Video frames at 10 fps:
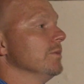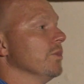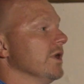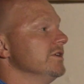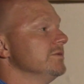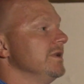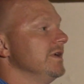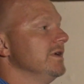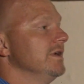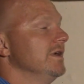embraced
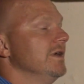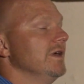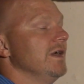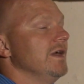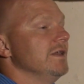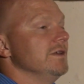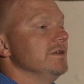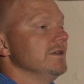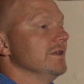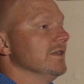me
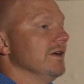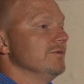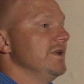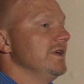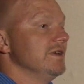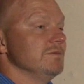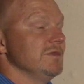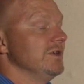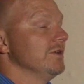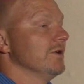and loved me and,
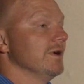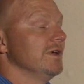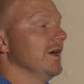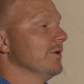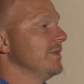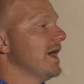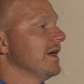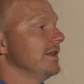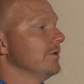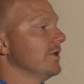you know, helped me
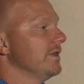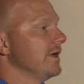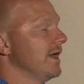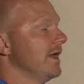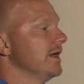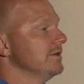out in any way they can.